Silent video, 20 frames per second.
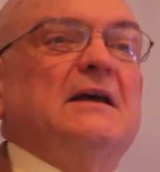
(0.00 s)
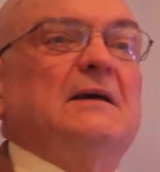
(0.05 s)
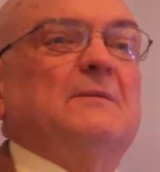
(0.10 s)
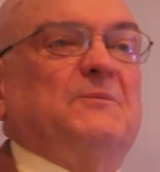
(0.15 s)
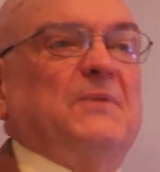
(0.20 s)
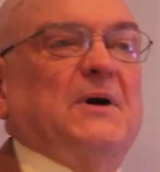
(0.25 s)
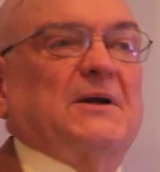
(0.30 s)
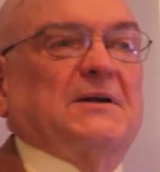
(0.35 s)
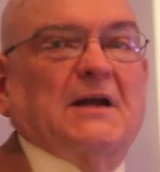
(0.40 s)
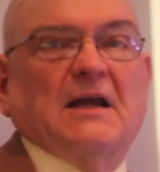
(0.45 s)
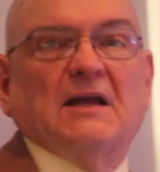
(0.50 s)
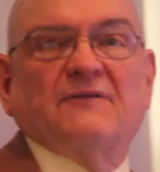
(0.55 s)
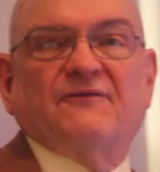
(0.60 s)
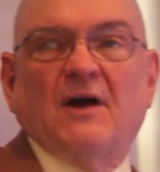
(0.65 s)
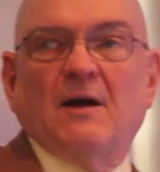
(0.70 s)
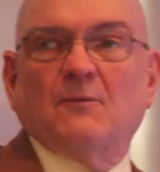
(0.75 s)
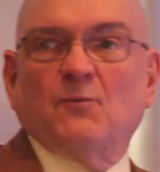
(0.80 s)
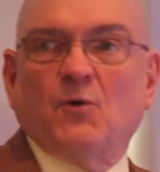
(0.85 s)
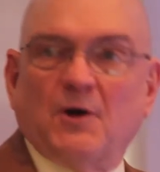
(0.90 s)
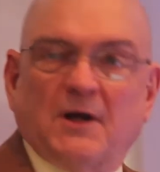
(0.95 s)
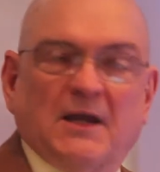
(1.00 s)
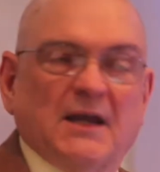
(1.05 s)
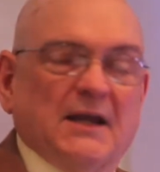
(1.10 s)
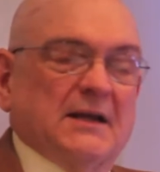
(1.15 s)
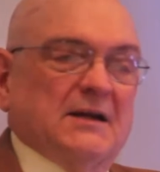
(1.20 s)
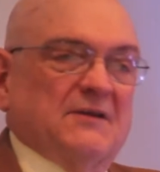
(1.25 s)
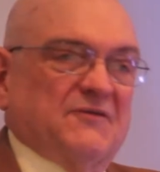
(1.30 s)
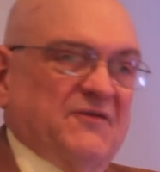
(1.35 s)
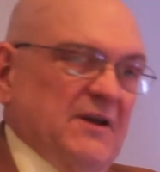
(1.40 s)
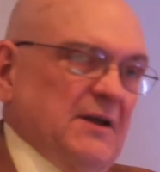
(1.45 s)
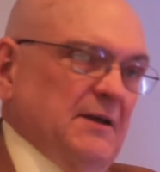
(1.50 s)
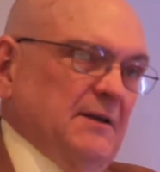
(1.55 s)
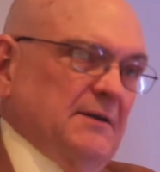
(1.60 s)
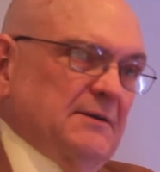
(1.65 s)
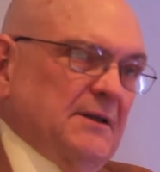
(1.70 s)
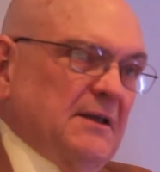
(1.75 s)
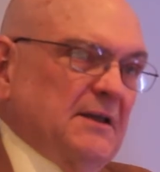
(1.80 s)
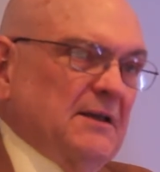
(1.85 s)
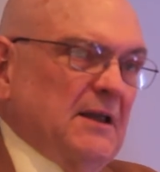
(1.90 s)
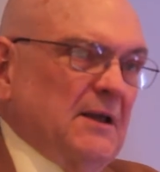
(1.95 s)
But if I'm working in a
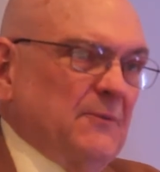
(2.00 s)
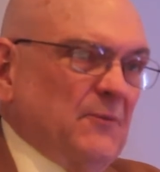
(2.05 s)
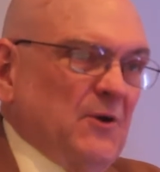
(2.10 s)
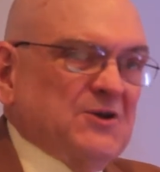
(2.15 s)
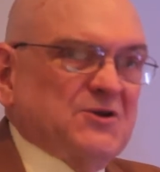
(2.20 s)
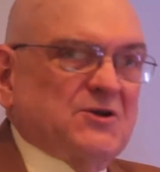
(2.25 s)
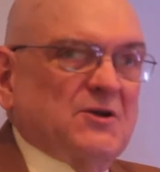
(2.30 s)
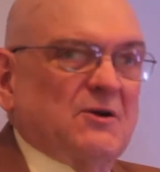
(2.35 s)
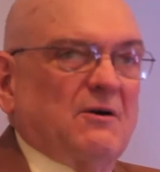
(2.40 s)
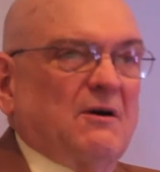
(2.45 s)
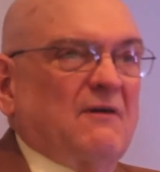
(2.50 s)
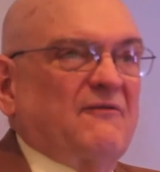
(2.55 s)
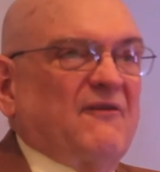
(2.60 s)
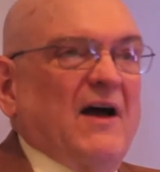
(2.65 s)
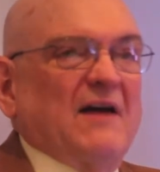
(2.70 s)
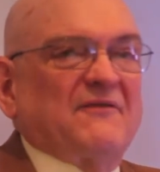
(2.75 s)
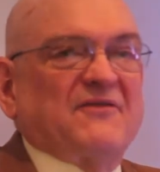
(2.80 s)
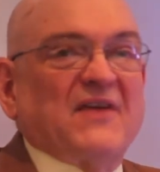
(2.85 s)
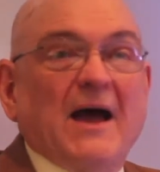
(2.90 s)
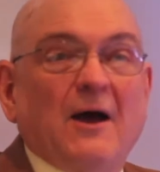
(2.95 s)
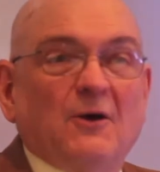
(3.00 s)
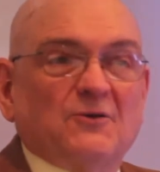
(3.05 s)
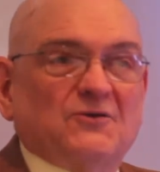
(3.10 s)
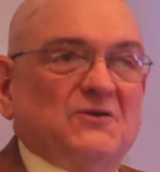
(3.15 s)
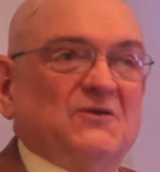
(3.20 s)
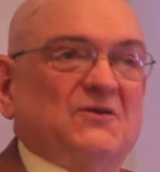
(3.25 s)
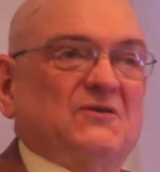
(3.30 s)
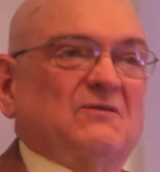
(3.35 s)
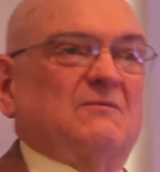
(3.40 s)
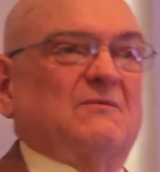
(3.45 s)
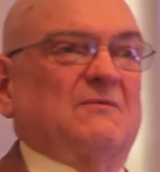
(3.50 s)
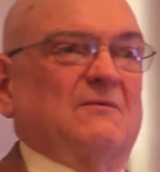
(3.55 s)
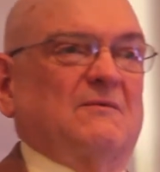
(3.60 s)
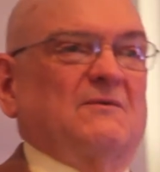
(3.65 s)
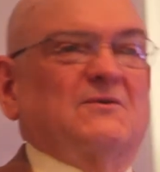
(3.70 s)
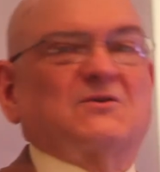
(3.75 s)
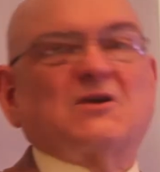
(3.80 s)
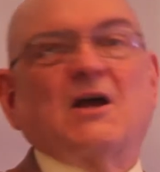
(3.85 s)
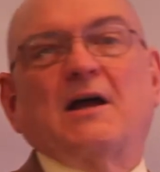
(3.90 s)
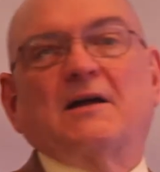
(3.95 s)
field in which there are five thousand
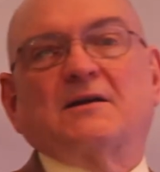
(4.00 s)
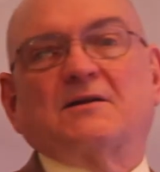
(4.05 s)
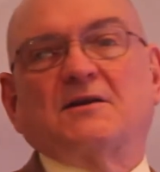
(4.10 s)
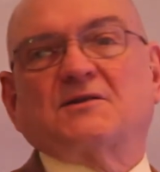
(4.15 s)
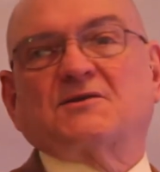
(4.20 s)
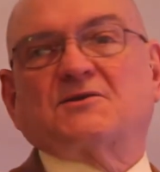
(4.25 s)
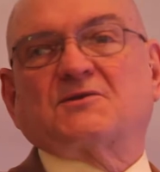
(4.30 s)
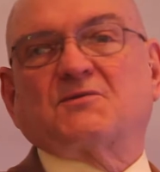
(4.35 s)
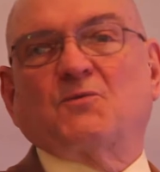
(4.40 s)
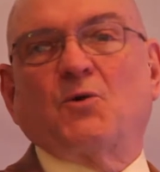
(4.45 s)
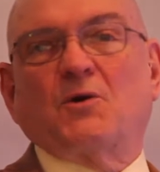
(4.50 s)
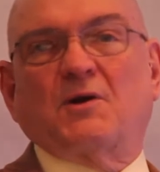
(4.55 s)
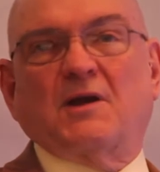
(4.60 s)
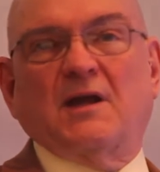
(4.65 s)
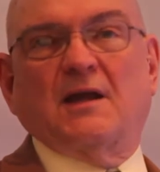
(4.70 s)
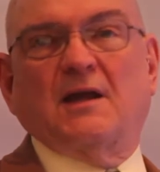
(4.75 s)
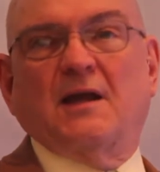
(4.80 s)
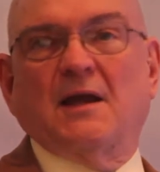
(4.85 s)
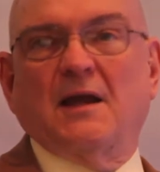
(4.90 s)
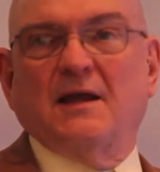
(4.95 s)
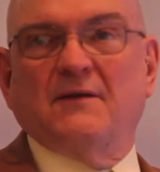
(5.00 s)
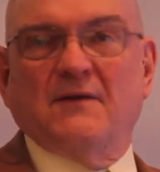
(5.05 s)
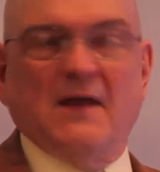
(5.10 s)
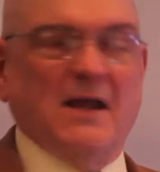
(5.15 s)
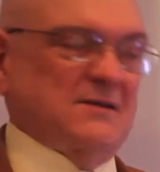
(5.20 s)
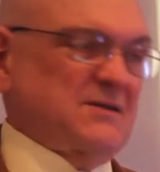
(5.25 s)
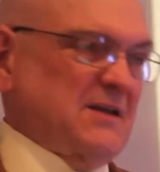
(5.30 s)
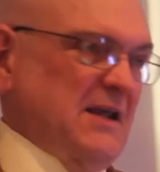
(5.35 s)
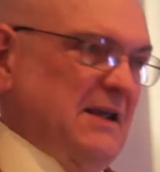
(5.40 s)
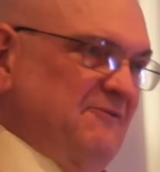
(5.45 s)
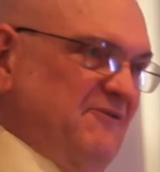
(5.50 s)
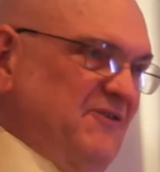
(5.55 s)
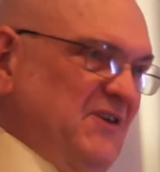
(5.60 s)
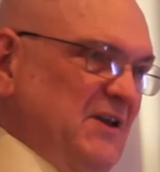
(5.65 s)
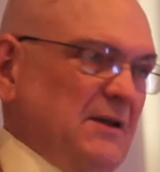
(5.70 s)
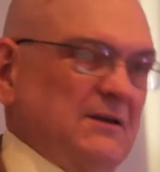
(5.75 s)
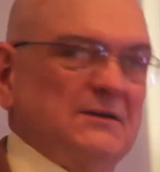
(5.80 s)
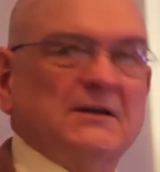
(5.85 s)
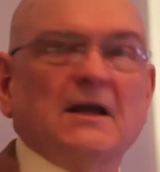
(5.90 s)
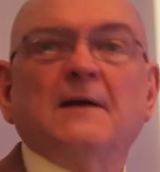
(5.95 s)
scientists working in that same
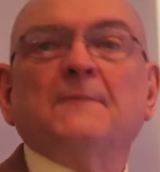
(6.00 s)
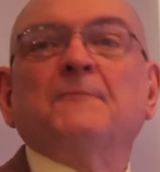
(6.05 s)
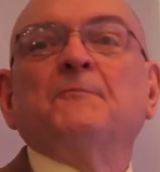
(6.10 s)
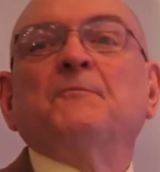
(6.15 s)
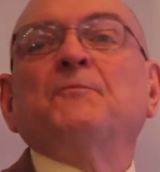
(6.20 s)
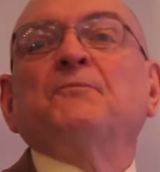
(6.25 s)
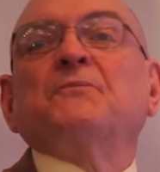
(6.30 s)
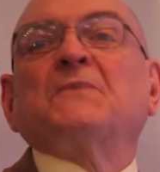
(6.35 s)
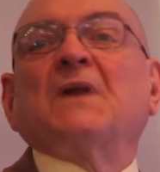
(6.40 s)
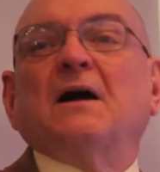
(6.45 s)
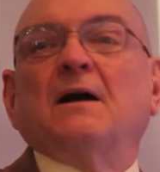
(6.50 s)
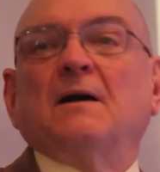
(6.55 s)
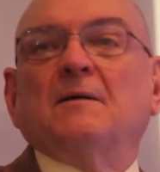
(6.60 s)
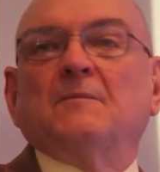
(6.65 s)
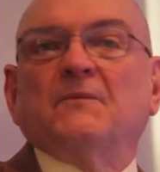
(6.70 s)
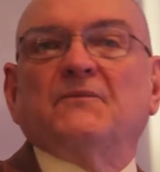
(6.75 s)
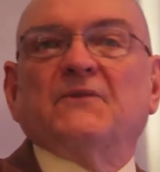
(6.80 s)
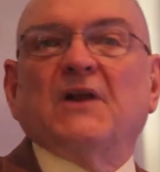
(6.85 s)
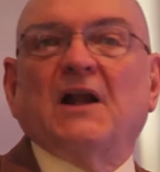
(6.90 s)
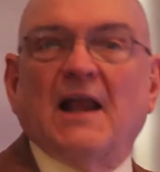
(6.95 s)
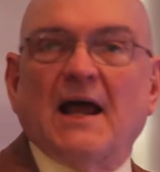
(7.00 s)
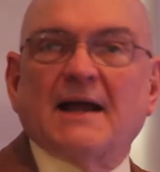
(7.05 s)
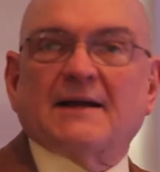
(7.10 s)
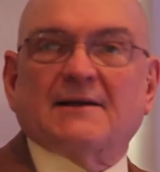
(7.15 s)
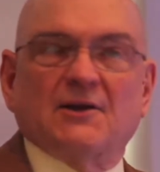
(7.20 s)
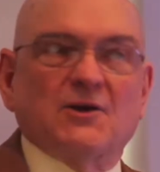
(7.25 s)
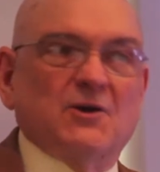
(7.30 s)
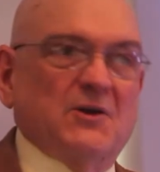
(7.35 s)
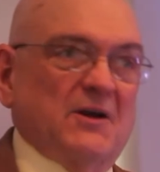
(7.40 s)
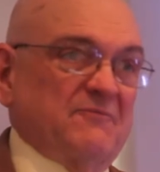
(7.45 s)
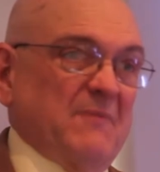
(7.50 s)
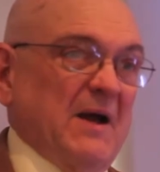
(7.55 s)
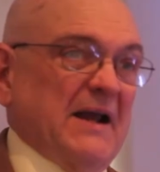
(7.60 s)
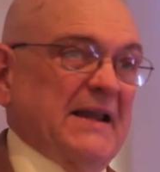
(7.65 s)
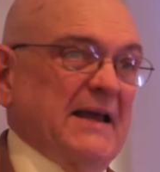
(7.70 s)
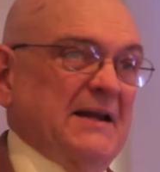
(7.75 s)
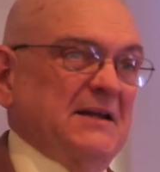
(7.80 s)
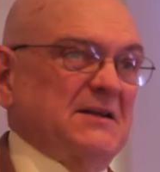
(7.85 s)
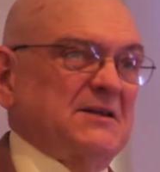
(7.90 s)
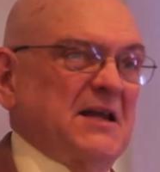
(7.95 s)
field, uh, the likelihood of my
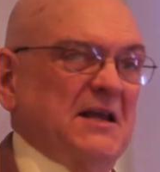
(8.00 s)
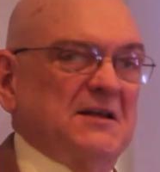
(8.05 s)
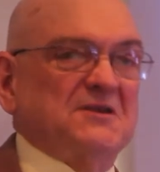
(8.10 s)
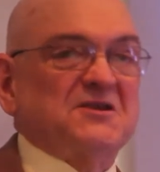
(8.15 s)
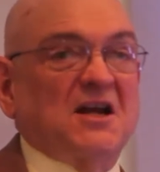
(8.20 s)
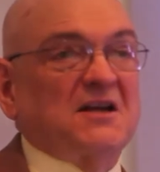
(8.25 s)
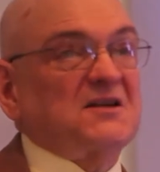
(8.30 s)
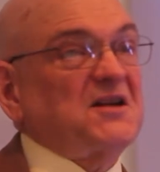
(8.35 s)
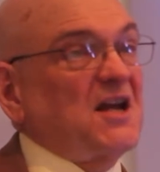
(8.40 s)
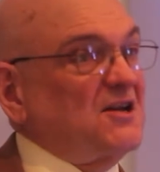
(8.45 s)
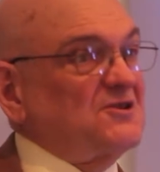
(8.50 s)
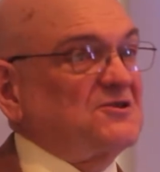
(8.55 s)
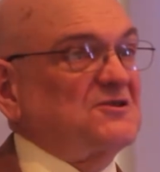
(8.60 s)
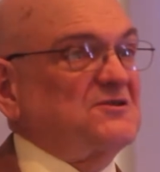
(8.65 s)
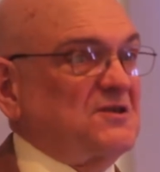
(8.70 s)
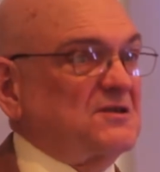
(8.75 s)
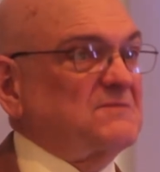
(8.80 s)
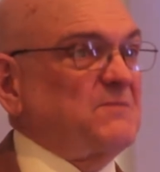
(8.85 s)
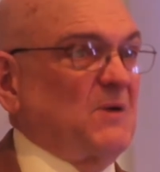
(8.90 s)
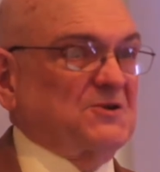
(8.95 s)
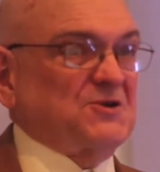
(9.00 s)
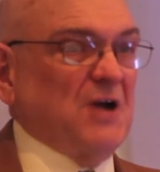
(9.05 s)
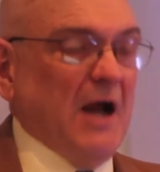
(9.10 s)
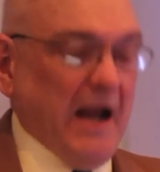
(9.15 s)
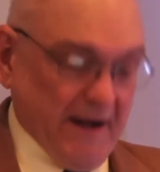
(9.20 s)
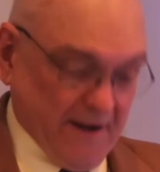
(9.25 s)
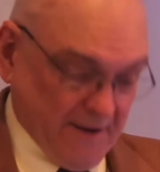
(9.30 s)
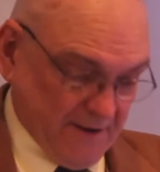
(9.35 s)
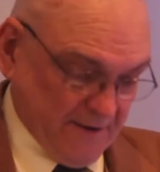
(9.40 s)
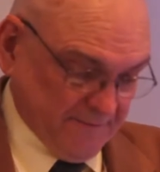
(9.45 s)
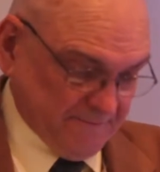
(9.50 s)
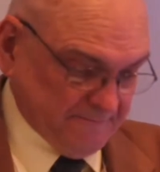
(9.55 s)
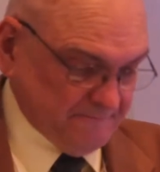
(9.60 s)
getting ten citations is much higher.